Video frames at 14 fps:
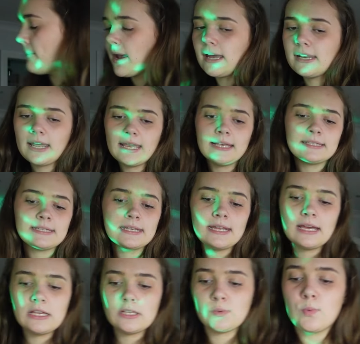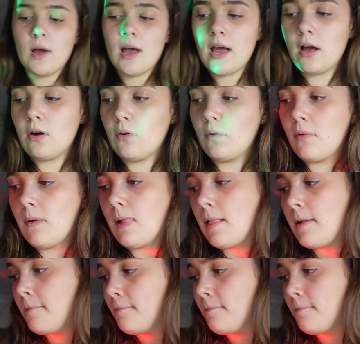mayonnaise in it as well.